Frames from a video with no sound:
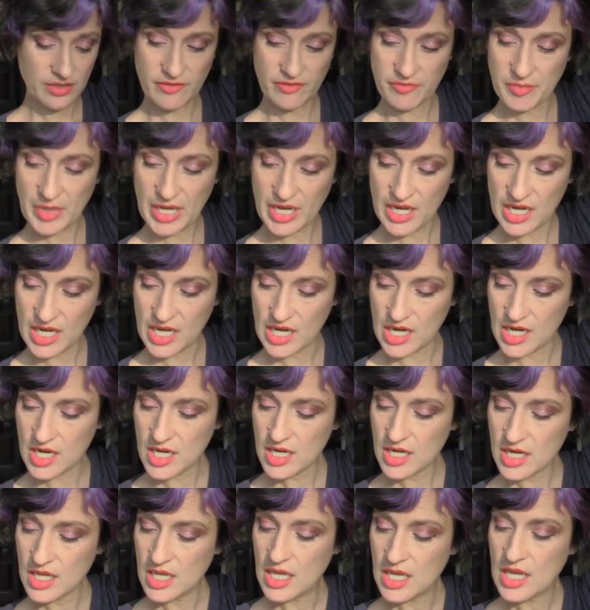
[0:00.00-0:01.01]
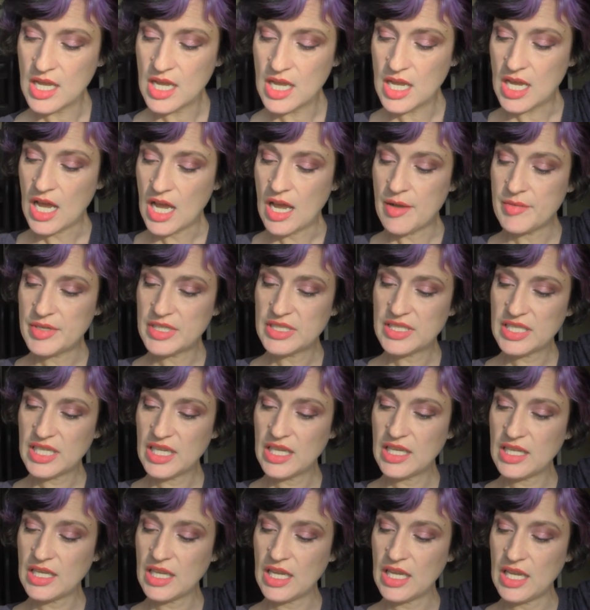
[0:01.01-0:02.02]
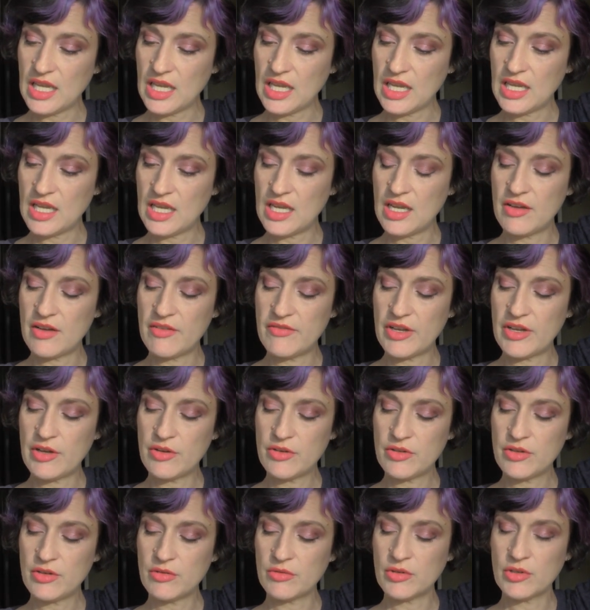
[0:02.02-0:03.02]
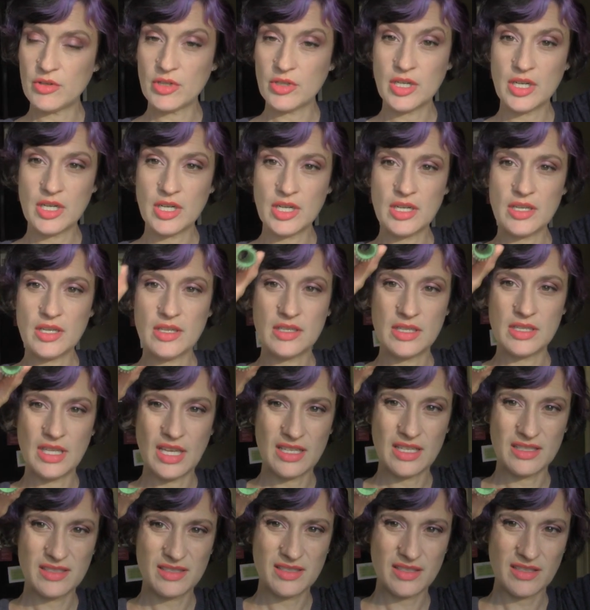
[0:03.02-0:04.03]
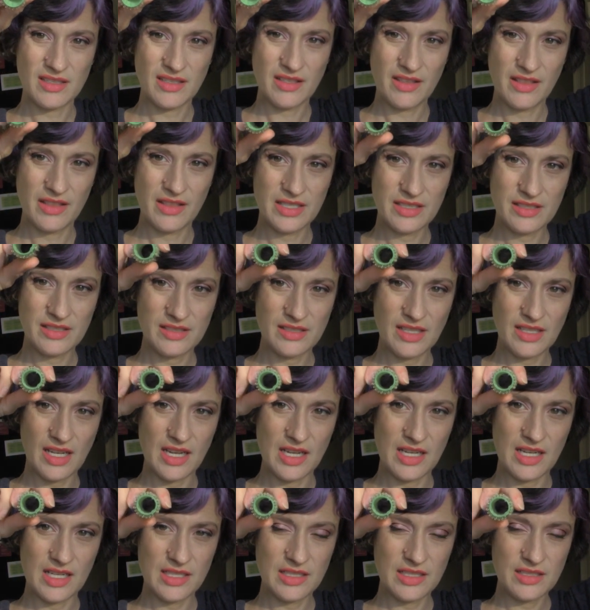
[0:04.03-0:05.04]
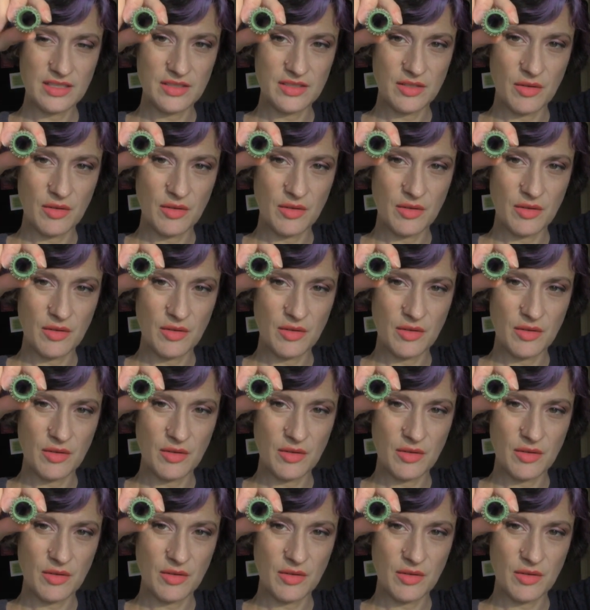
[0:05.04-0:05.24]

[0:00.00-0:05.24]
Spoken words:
my hair. I'm going to take a Velcro roller that's this size,